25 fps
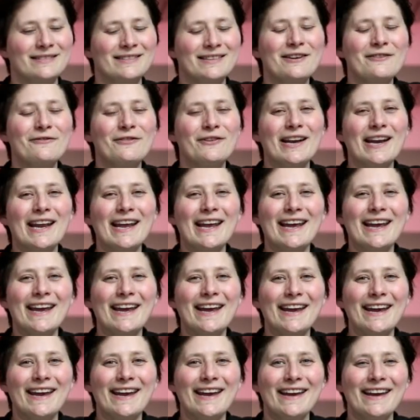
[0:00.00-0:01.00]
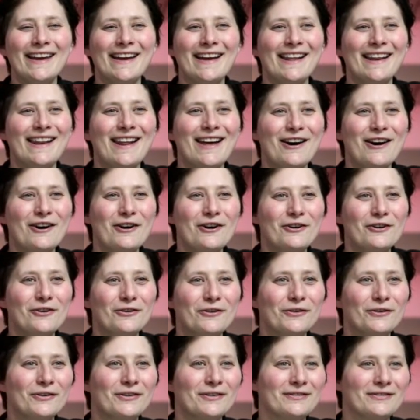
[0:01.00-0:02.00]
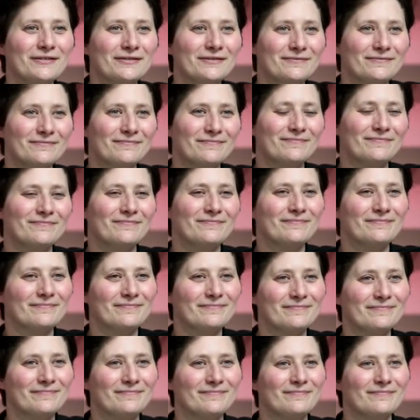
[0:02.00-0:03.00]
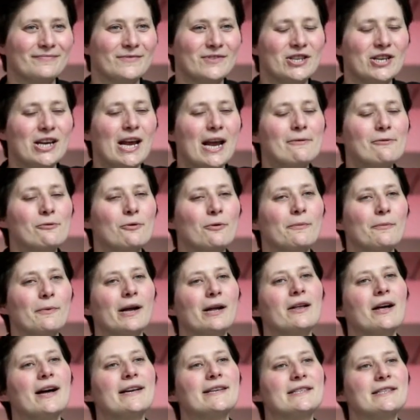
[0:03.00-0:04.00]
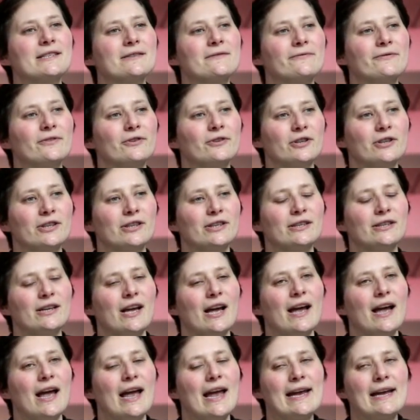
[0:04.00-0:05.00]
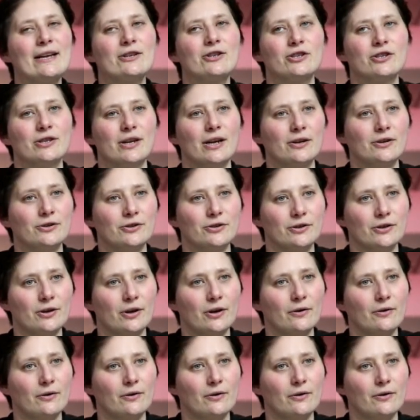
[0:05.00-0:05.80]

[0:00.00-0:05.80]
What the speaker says: Tiffany, hello. She came to one of my classes in Philly ages and ages ago.